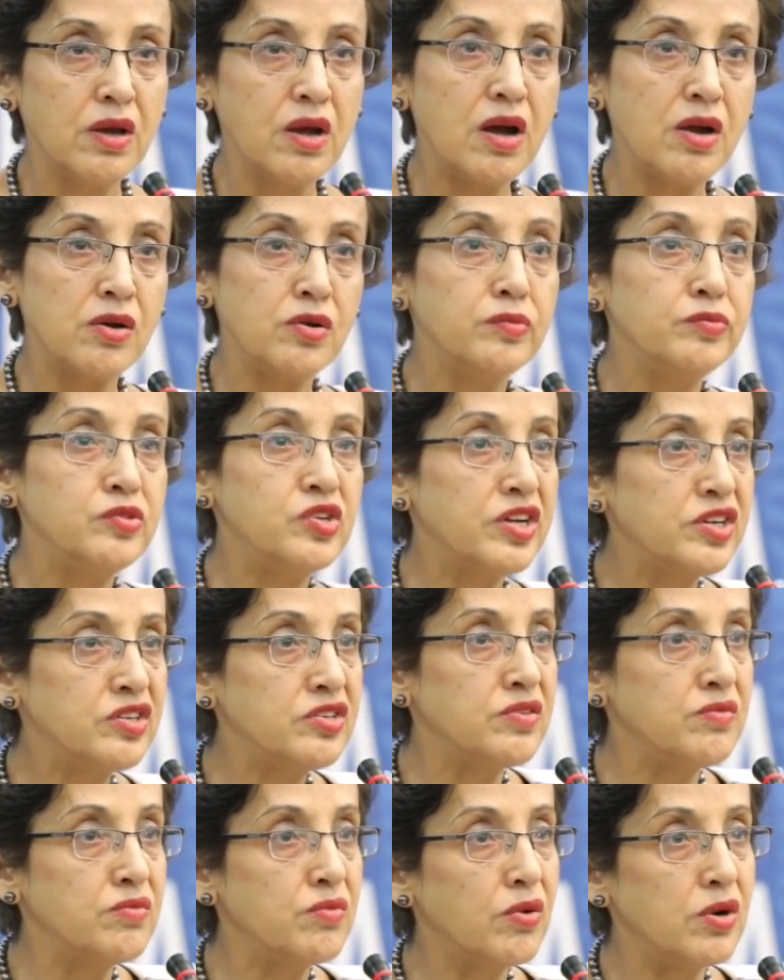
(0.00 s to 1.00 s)
Our
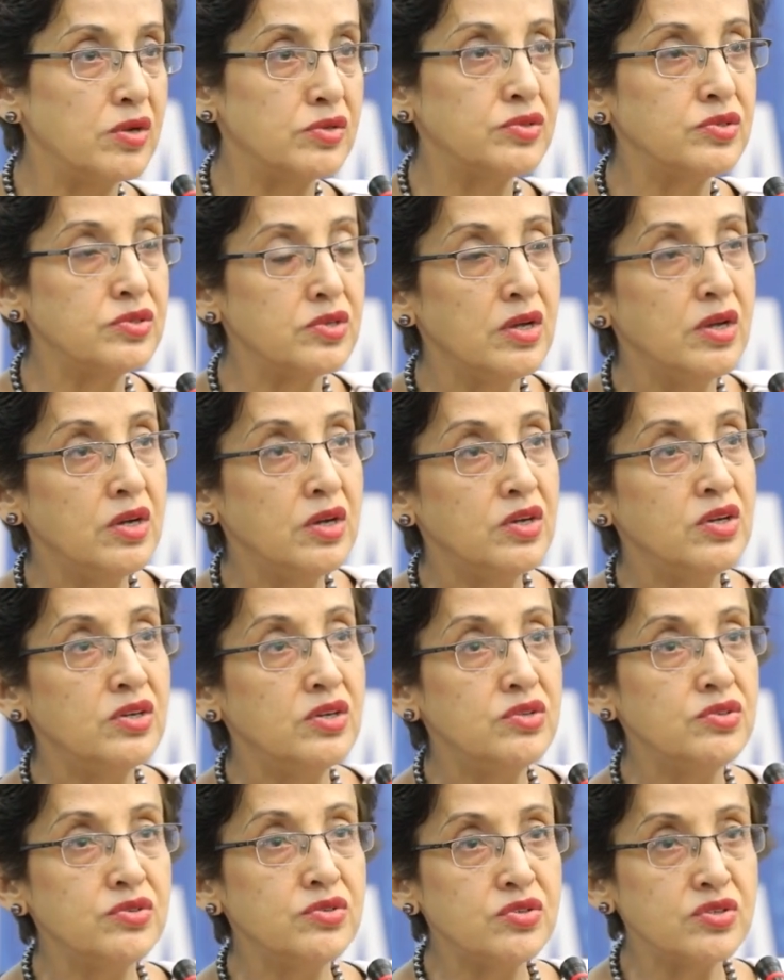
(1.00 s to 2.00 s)
objective was
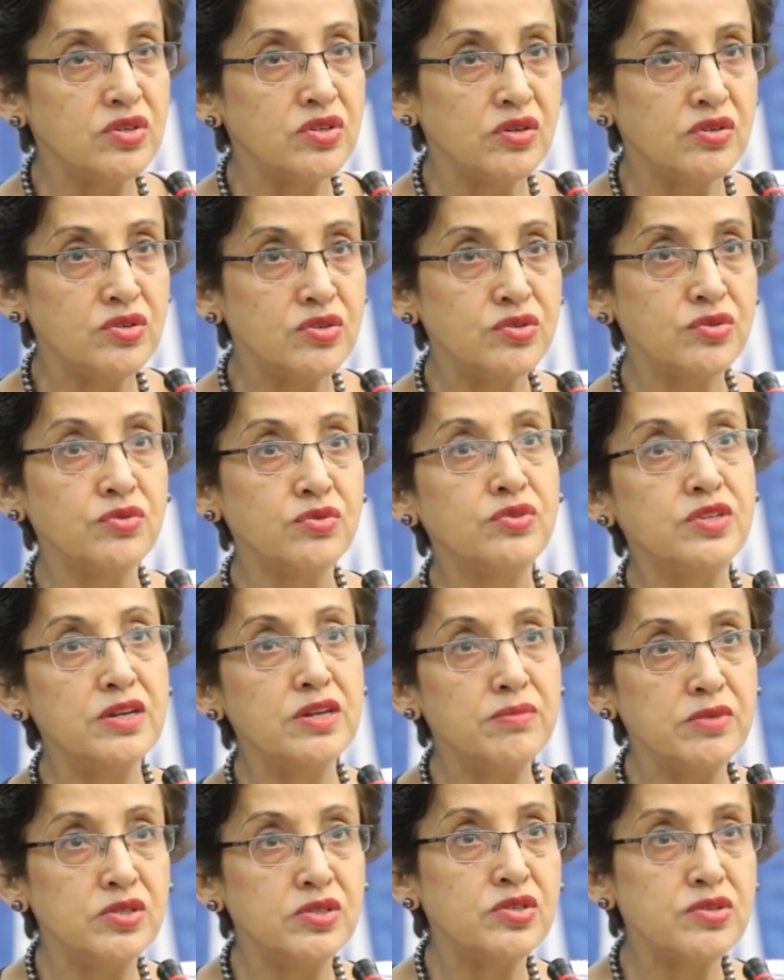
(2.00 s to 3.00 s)
to, to
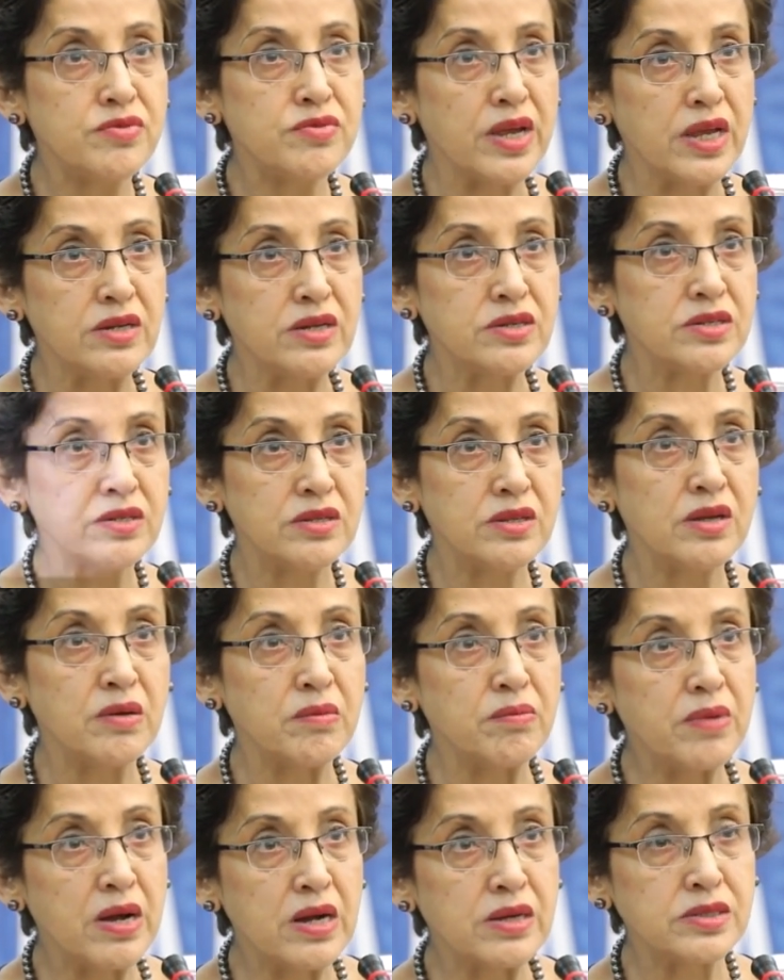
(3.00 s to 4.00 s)
demonstrate
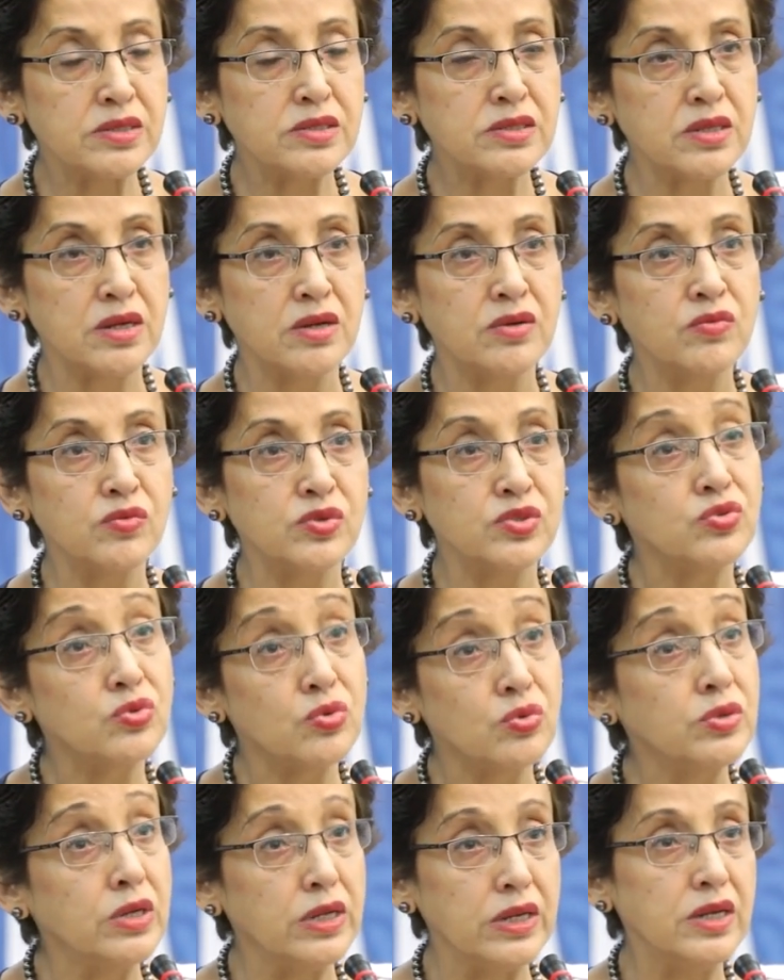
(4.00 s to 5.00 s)
that Pakistan was
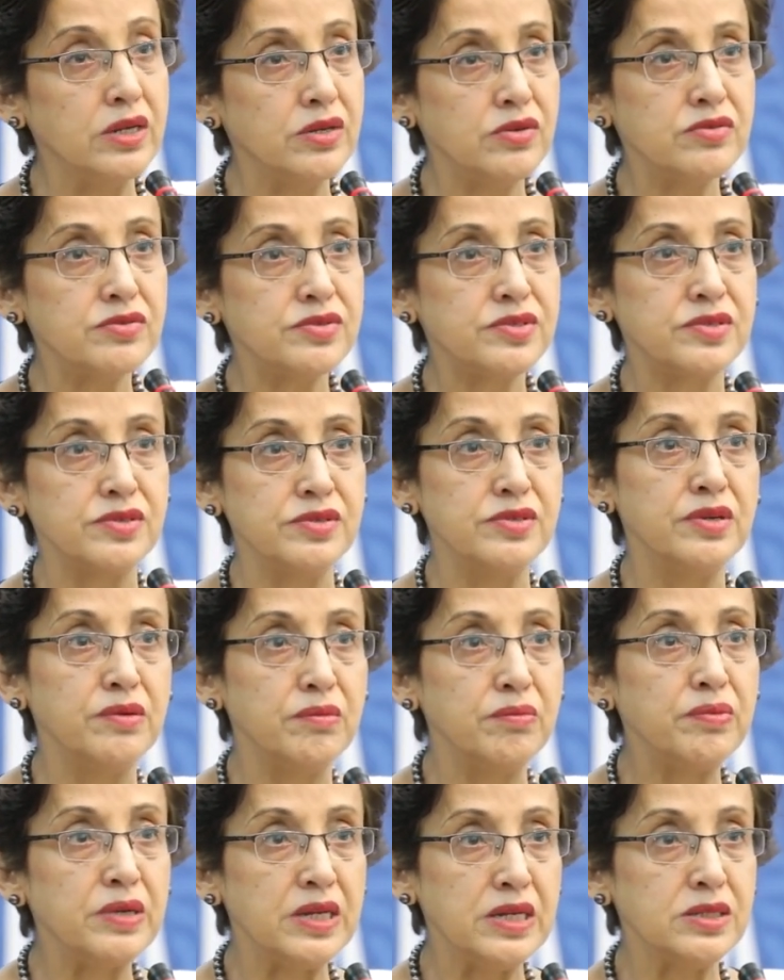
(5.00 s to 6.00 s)
only interested in
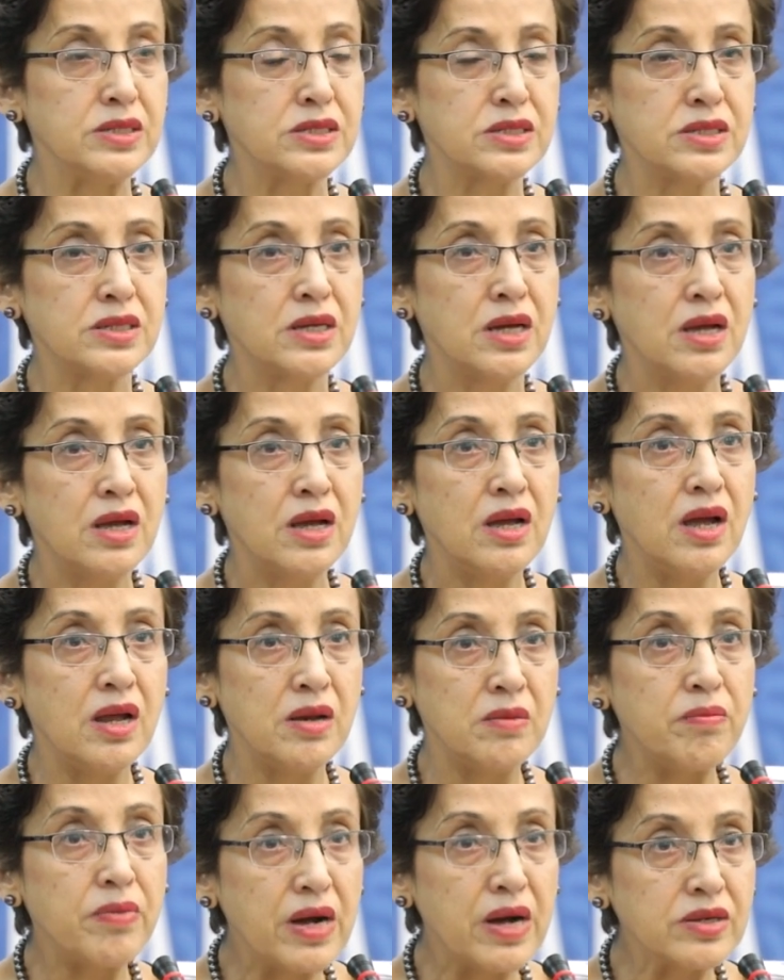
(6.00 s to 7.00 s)
peace
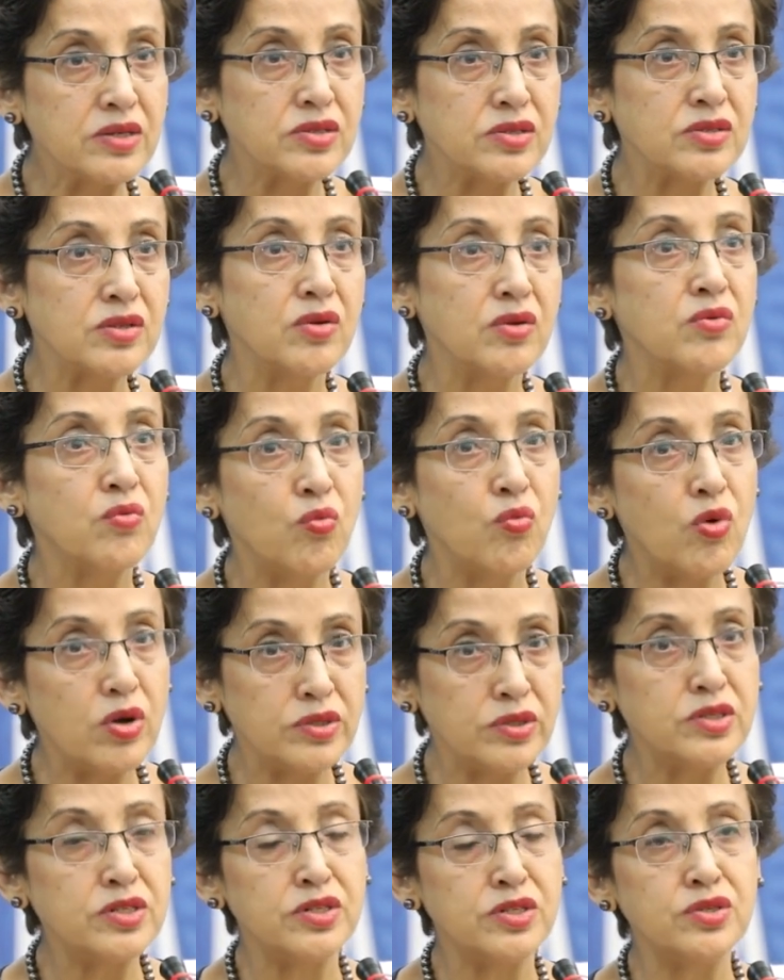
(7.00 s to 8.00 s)
and Pakistan
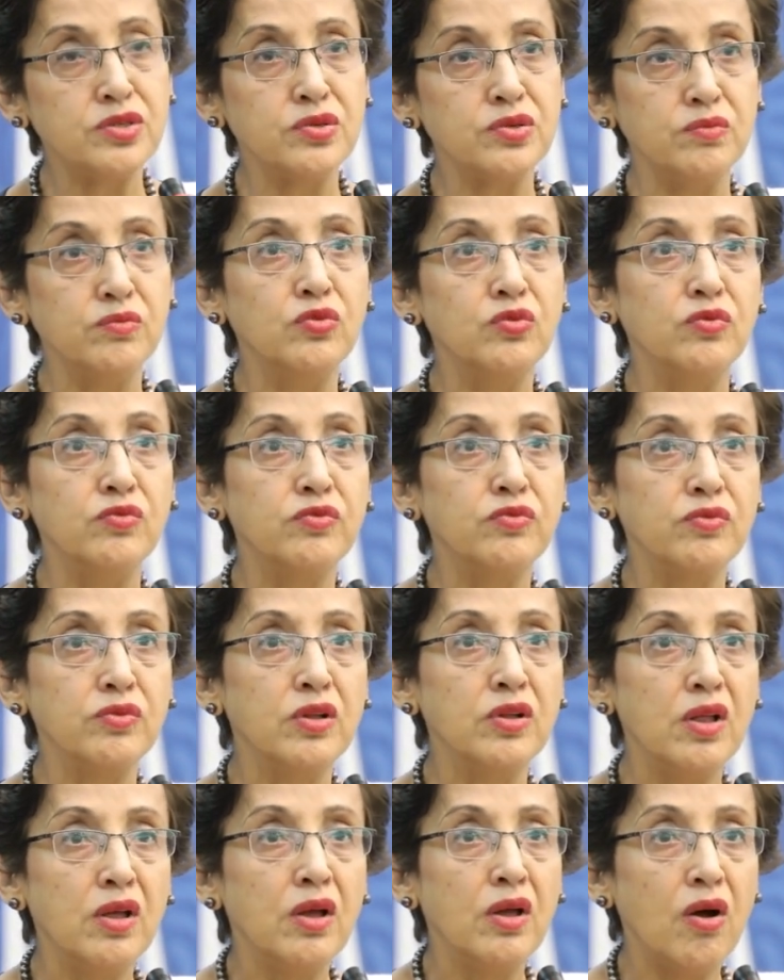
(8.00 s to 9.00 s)
wanted to move
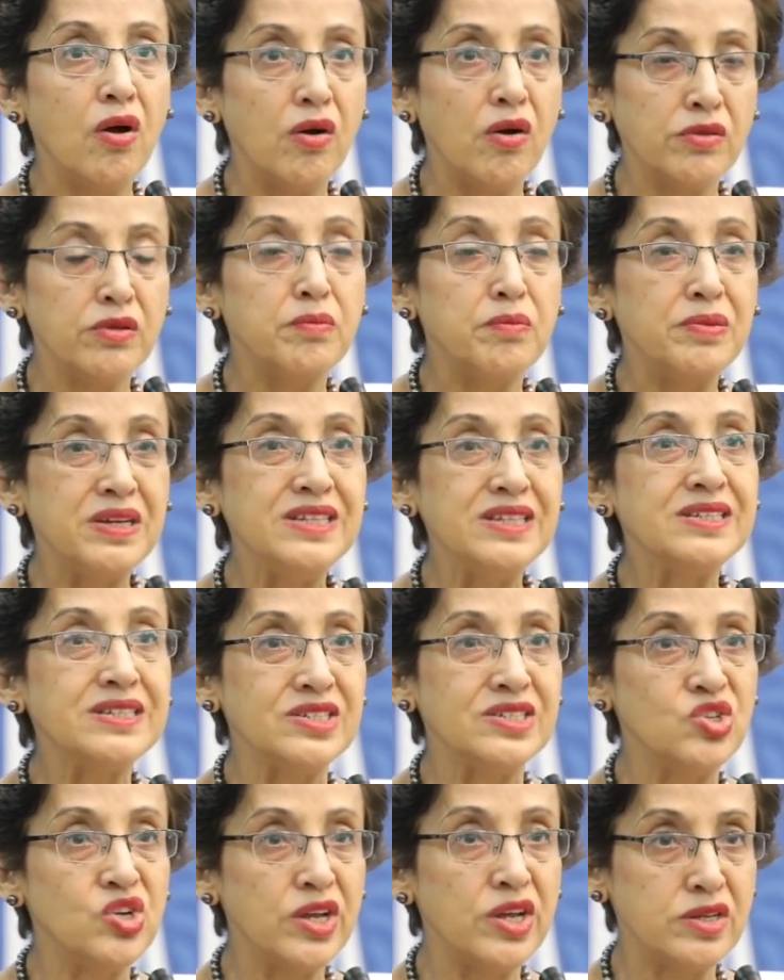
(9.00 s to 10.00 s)
on the peace
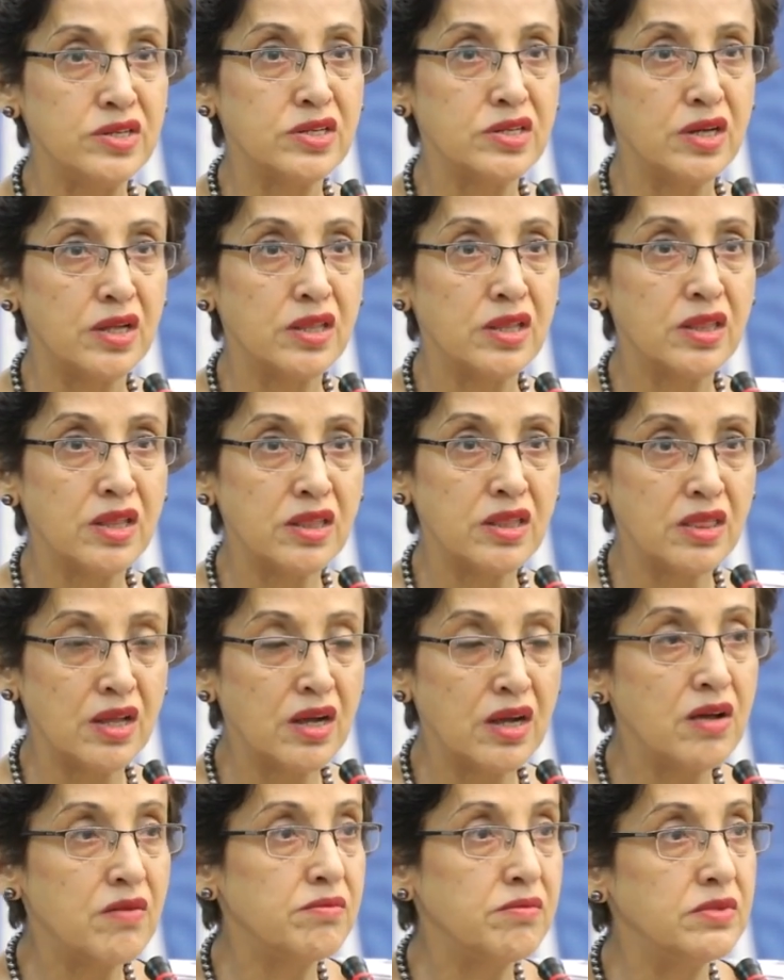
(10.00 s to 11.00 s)
agenda that the
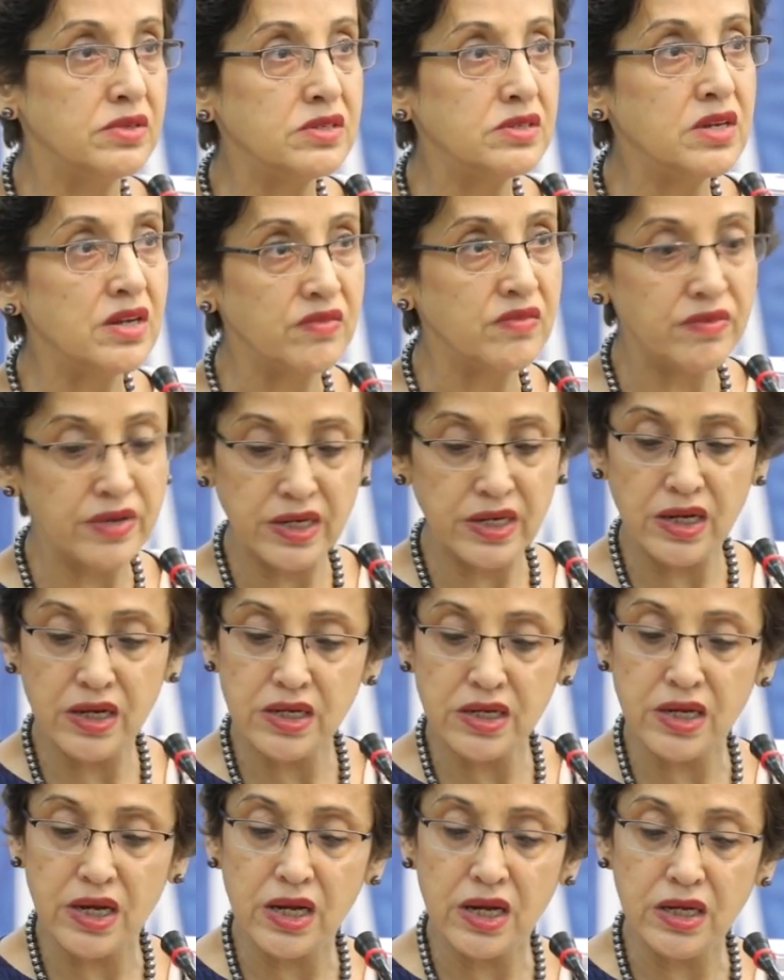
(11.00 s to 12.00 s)
government had very
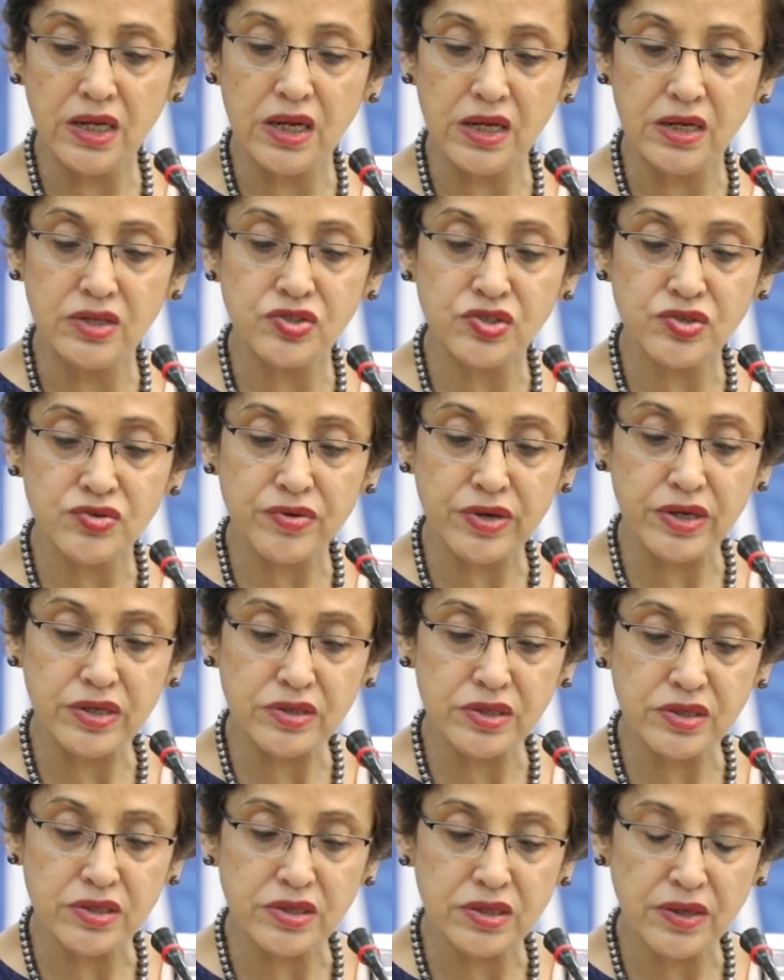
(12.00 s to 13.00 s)
clearly
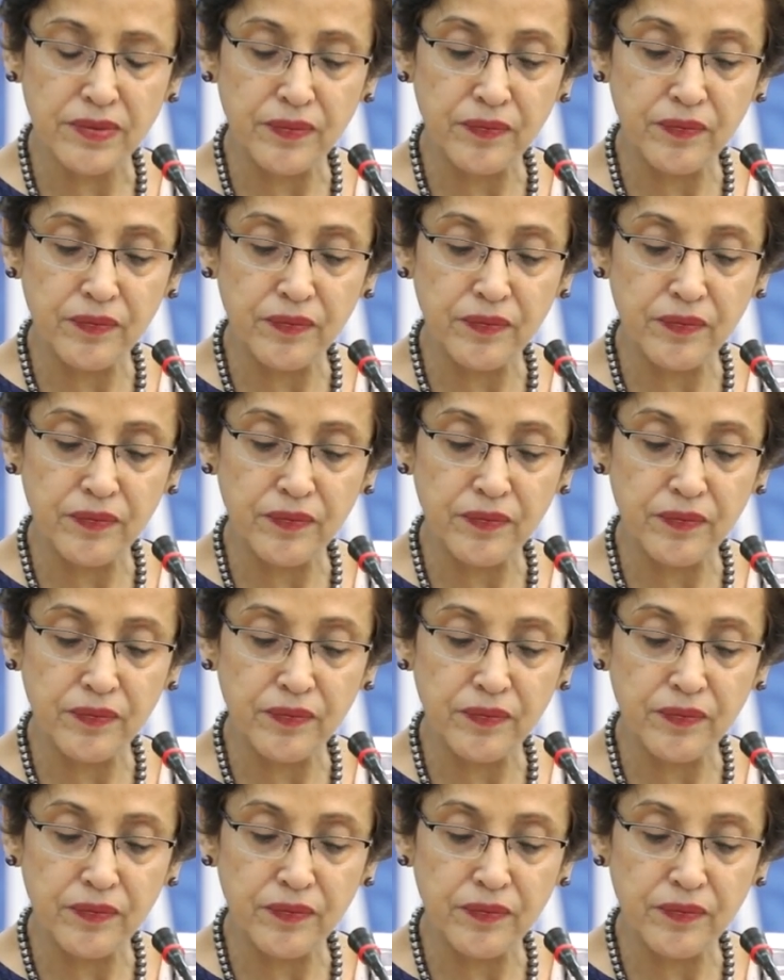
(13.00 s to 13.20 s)
illustrated.